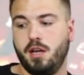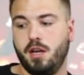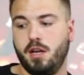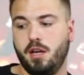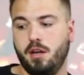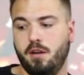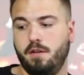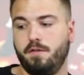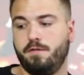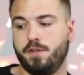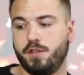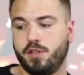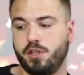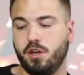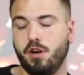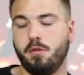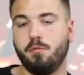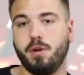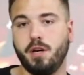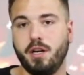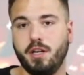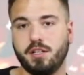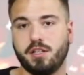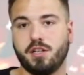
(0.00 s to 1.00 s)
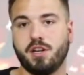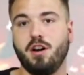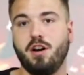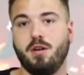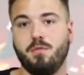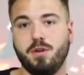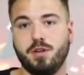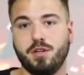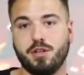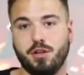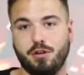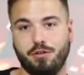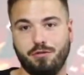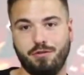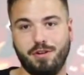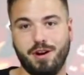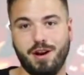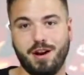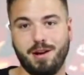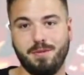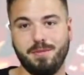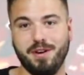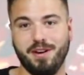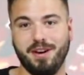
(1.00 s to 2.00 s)
if somebody's coming to
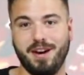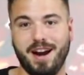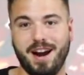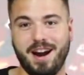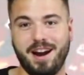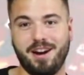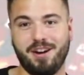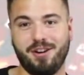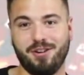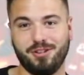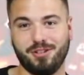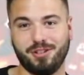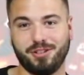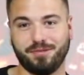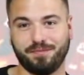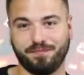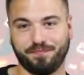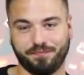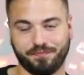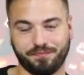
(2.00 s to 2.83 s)
rob your house